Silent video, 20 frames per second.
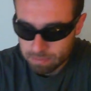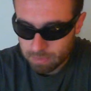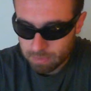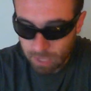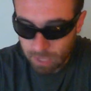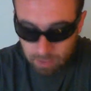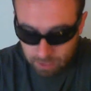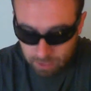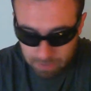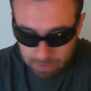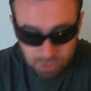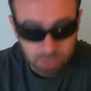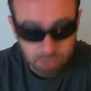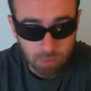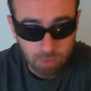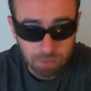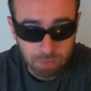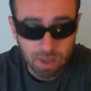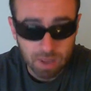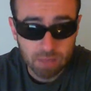And like I mentioned
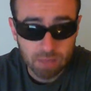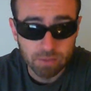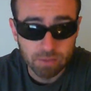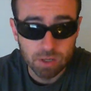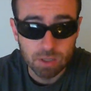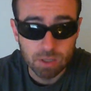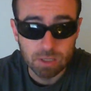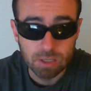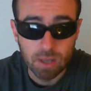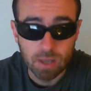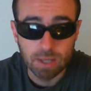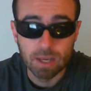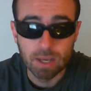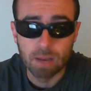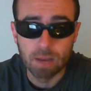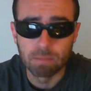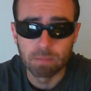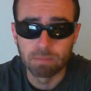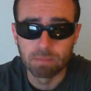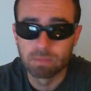in one of my other videos, like
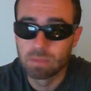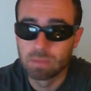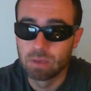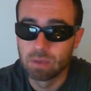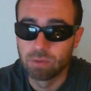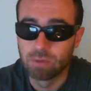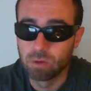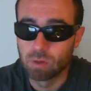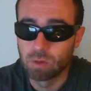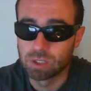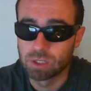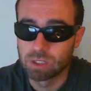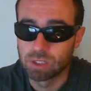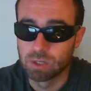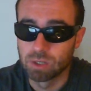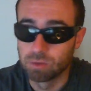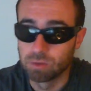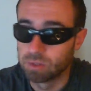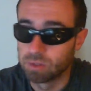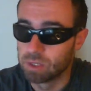if you're watching
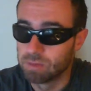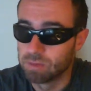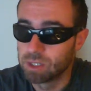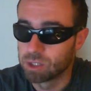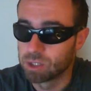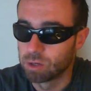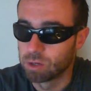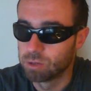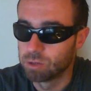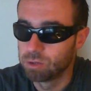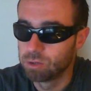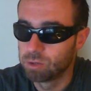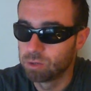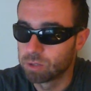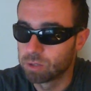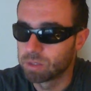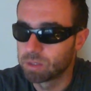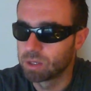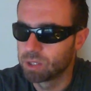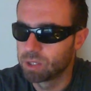a good TV show, you're
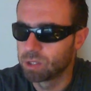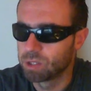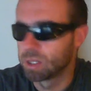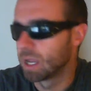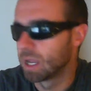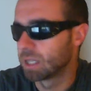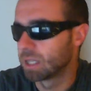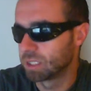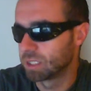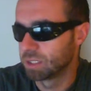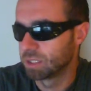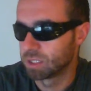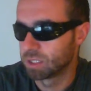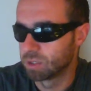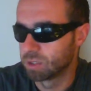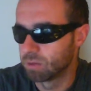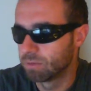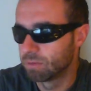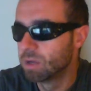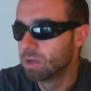going to be continually asking
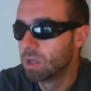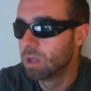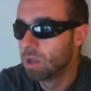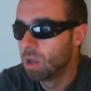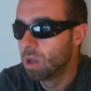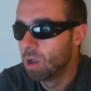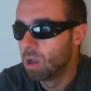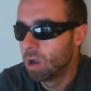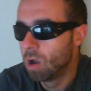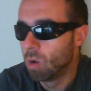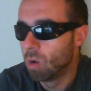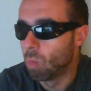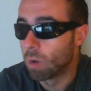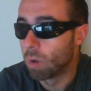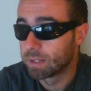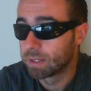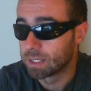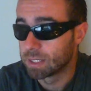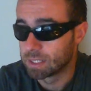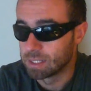yourself,
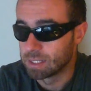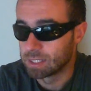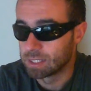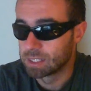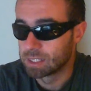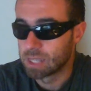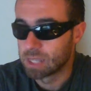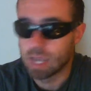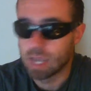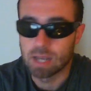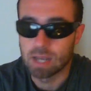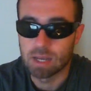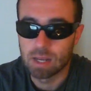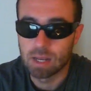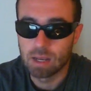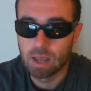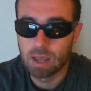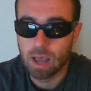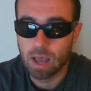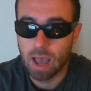what does this scene
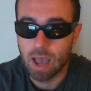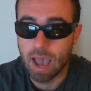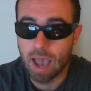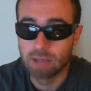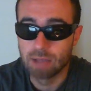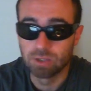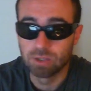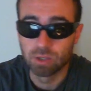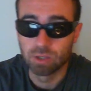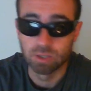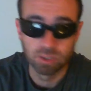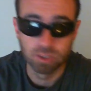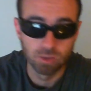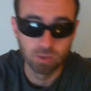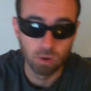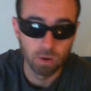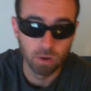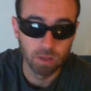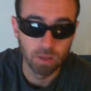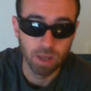add to the
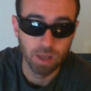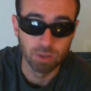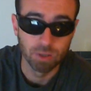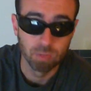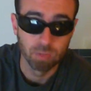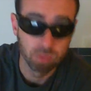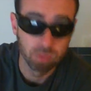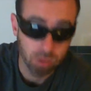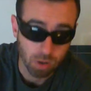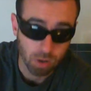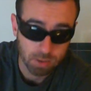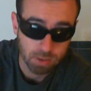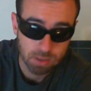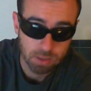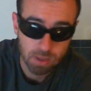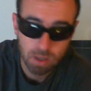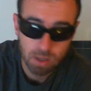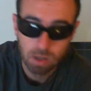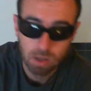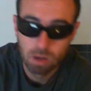storyline or plot,
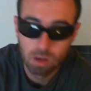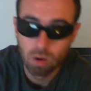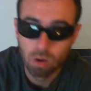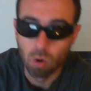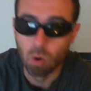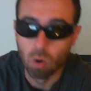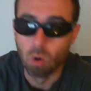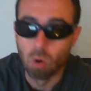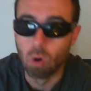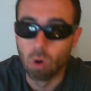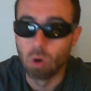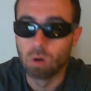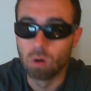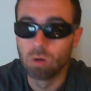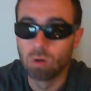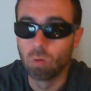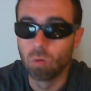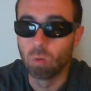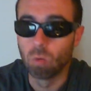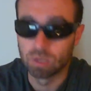
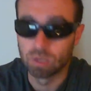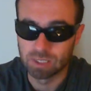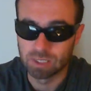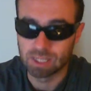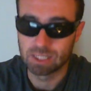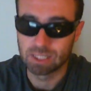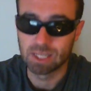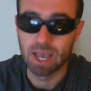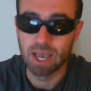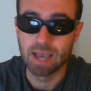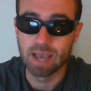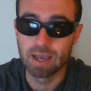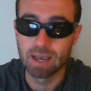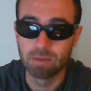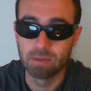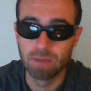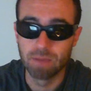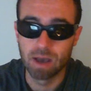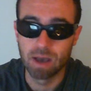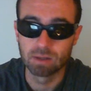or what does that say
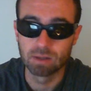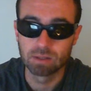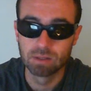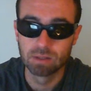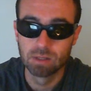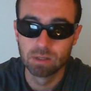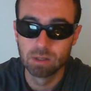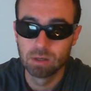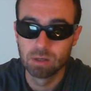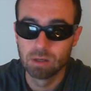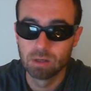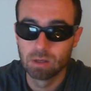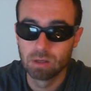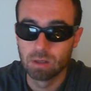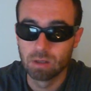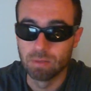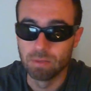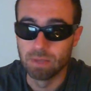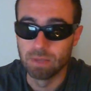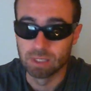about
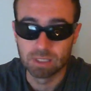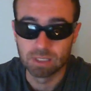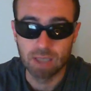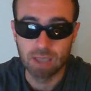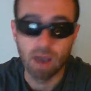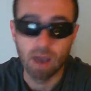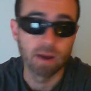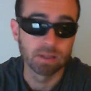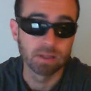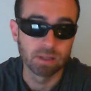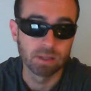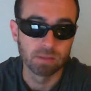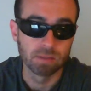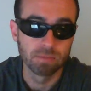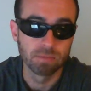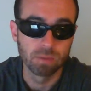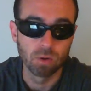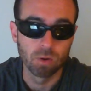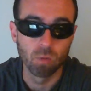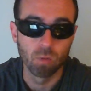this character,
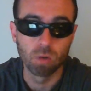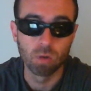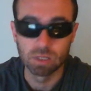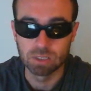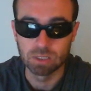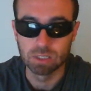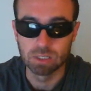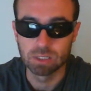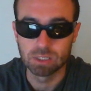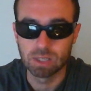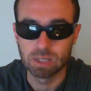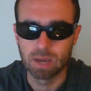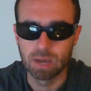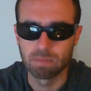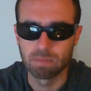or what does this